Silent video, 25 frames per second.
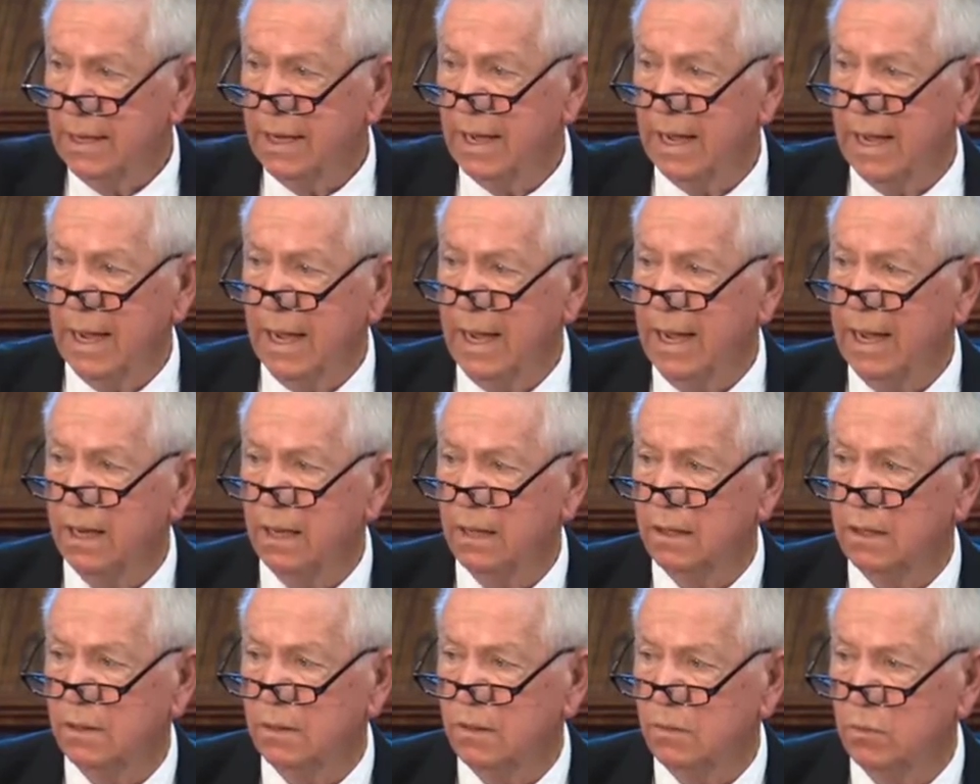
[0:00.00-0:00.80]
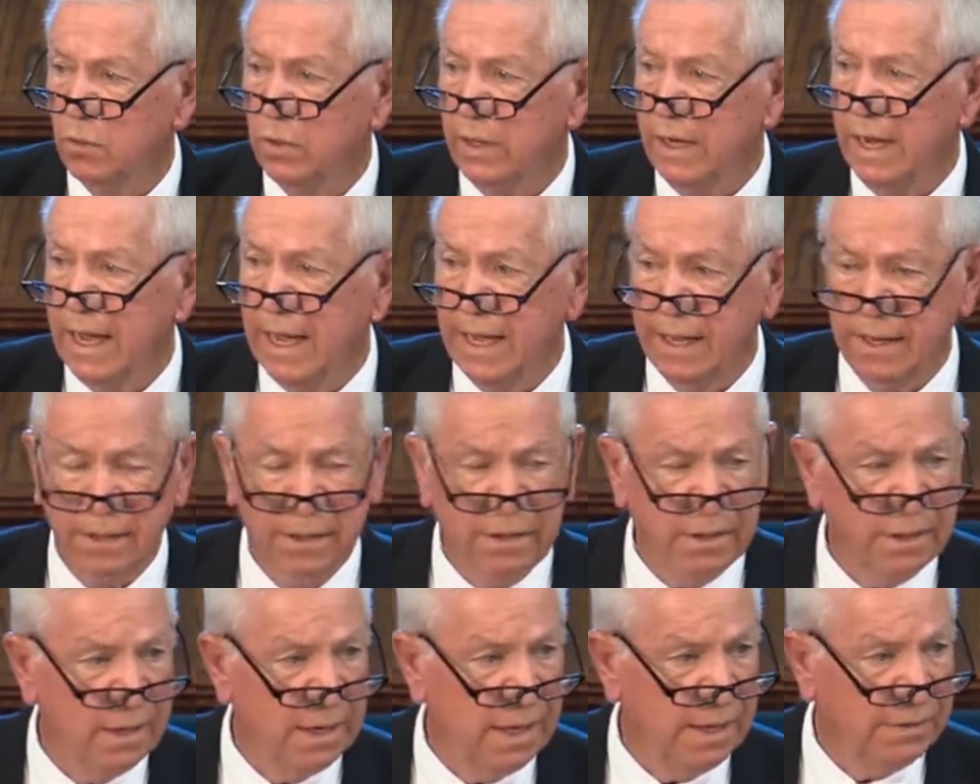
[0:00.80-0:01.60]
and we added,
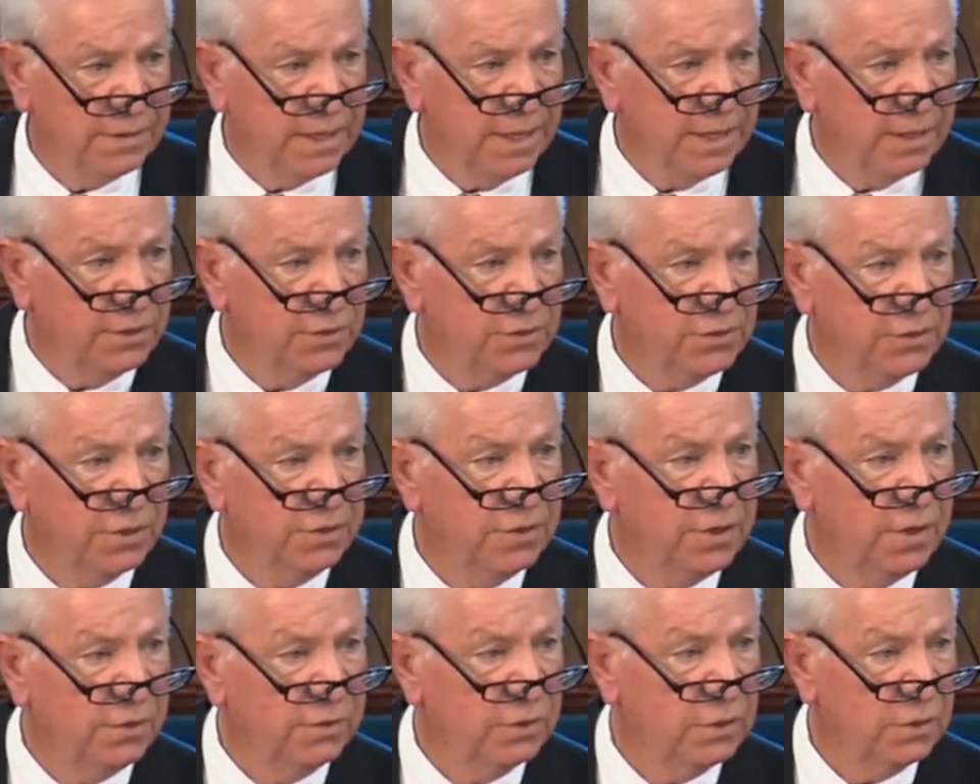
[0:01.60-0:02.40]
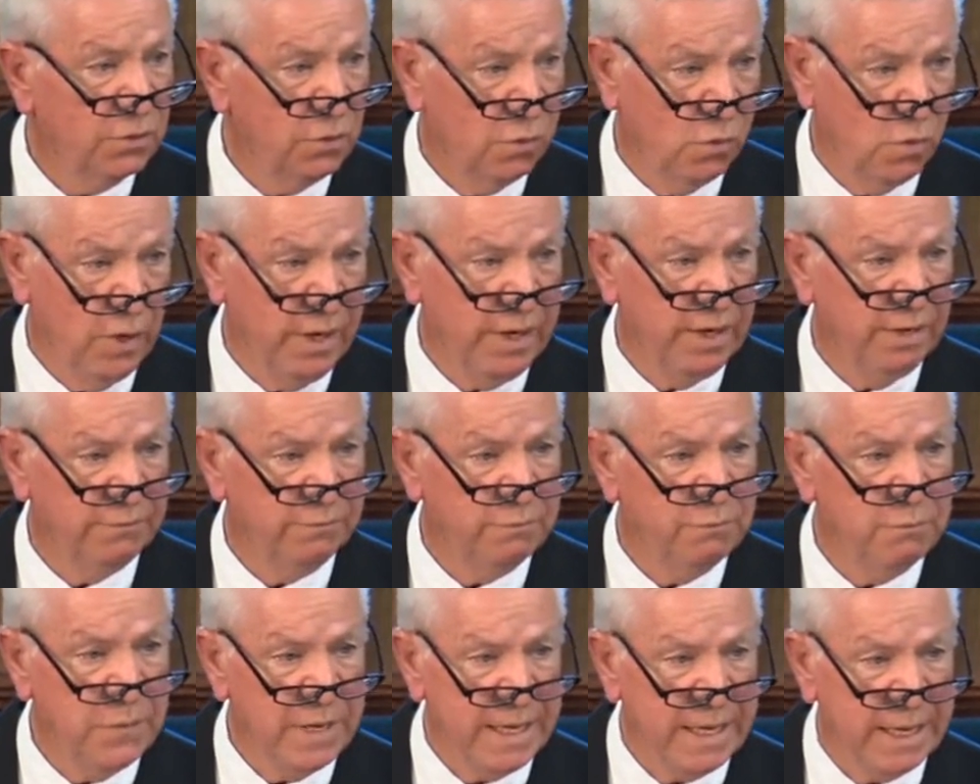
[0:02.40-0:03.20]
uh, I think it's another 12
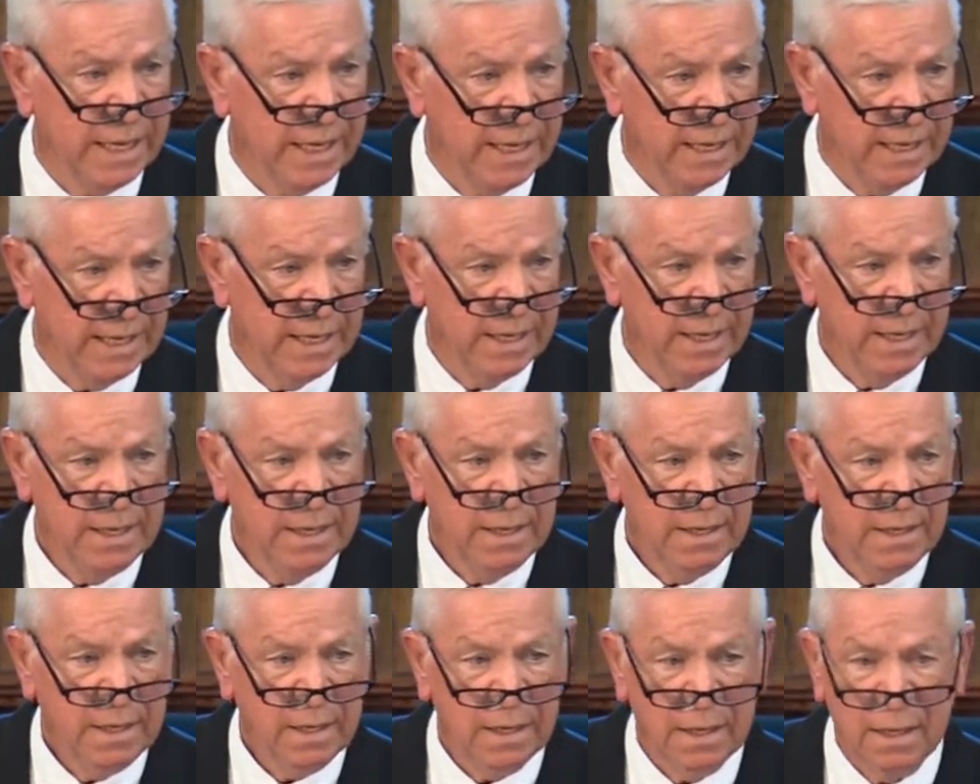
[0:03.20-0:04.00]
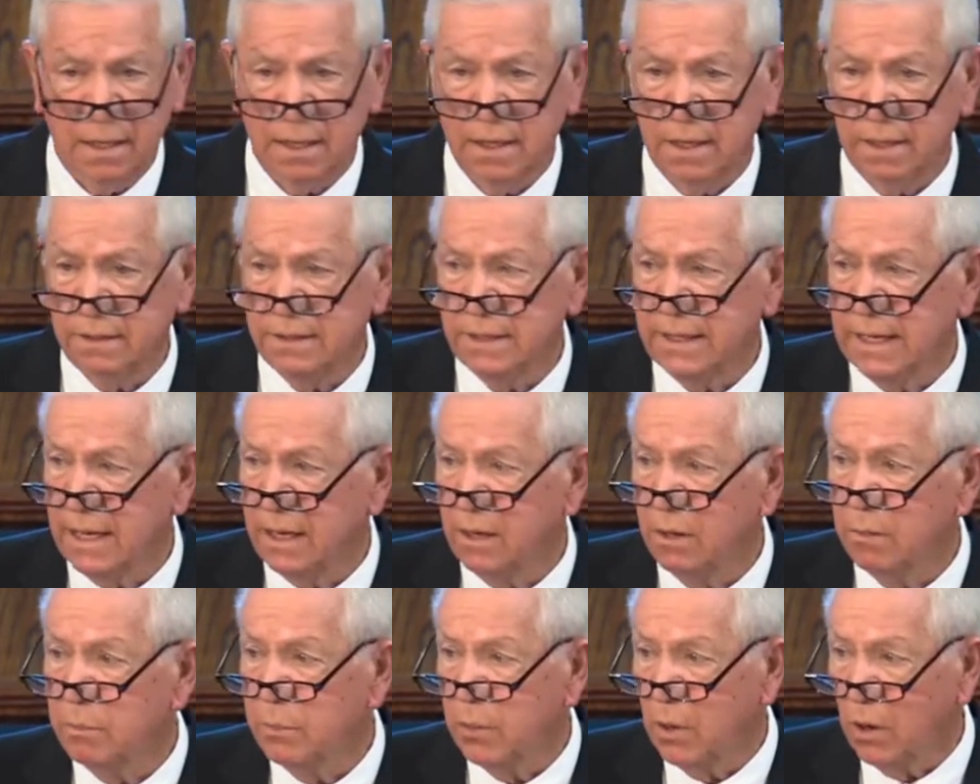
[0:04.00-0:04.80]
men uh, that
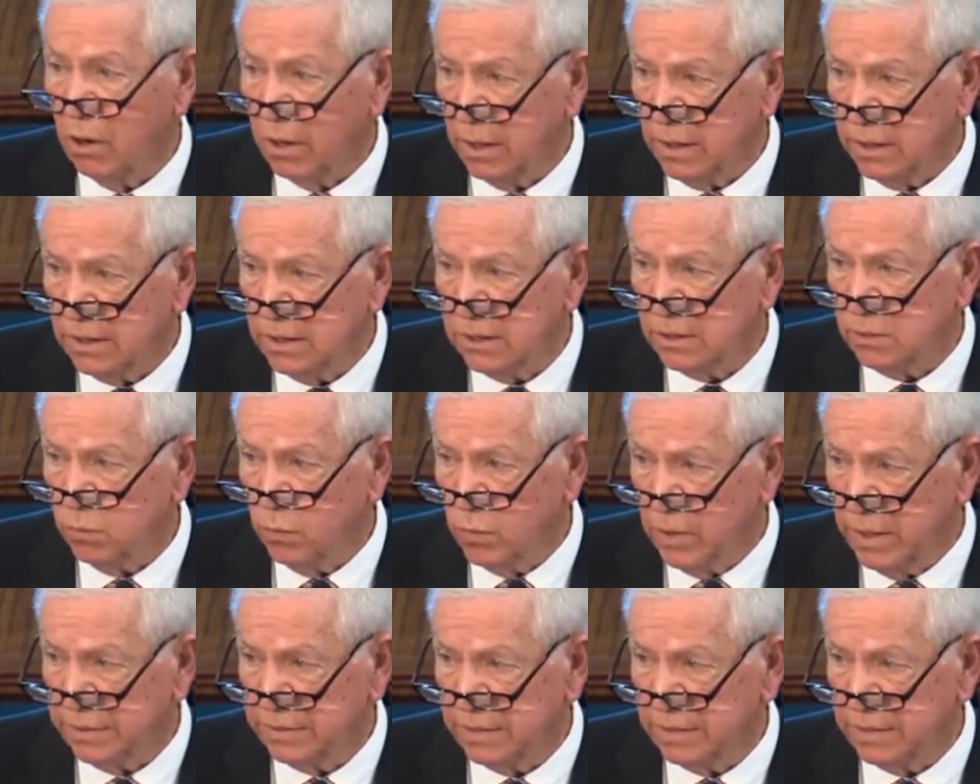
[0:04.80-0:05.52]
are partnering with